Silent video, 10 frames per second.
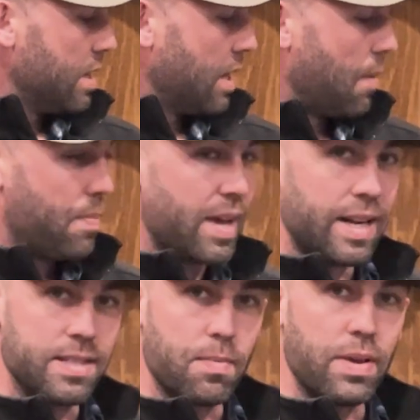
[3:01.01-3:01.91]
a bit
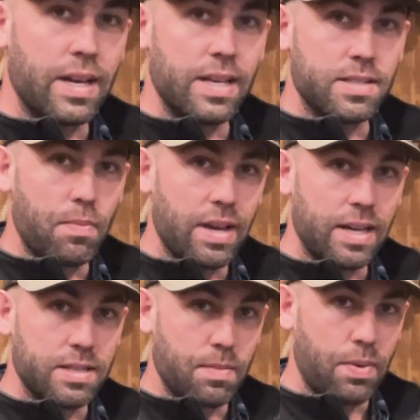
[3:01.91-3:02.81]
is a bit is a bit
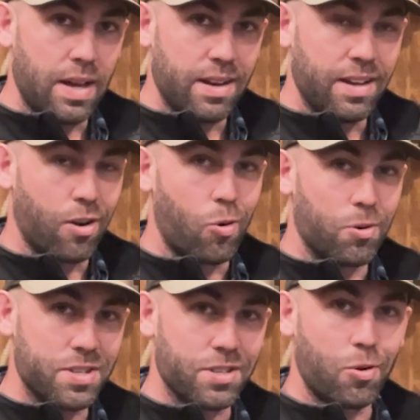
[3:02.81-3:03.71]
is a bit, and a
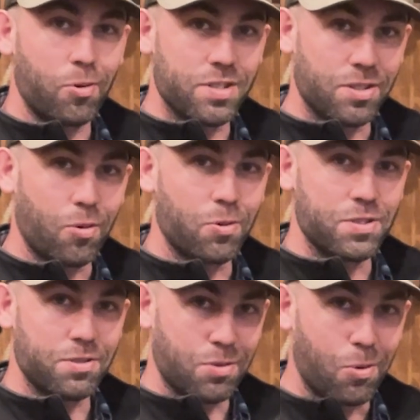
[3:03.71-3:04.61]
horse is a horse is a horse
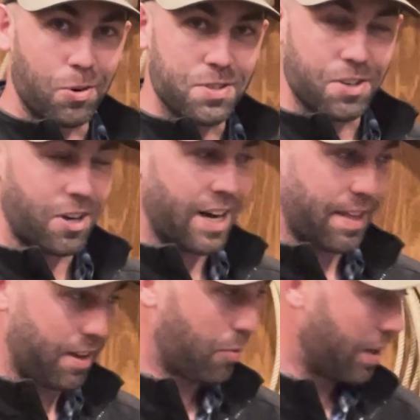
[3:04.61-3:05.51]
is a horse. All right, I
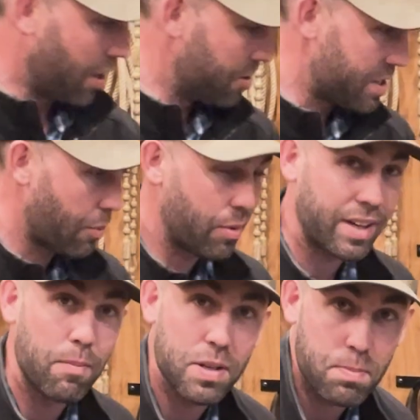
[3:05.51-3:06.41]
think we can understand. We want to
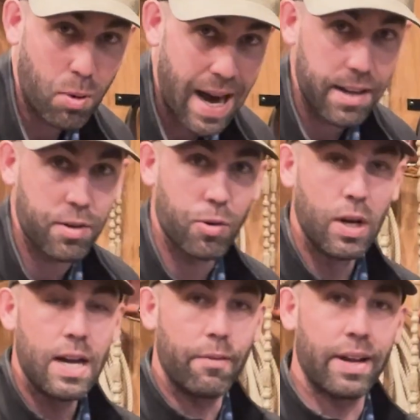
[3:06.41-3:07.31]
keep this practical.
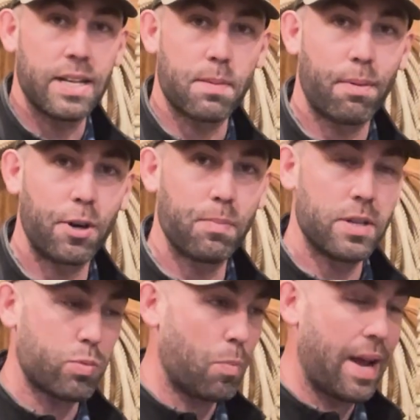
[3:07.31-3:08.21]
Everything has a purpose.
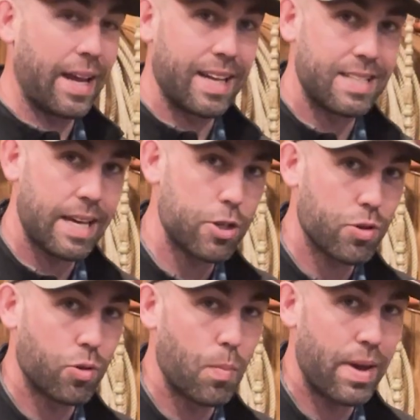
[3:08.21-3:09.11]
We're making
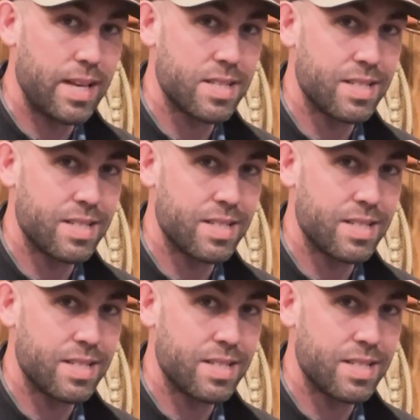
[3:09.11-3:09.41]
intentional based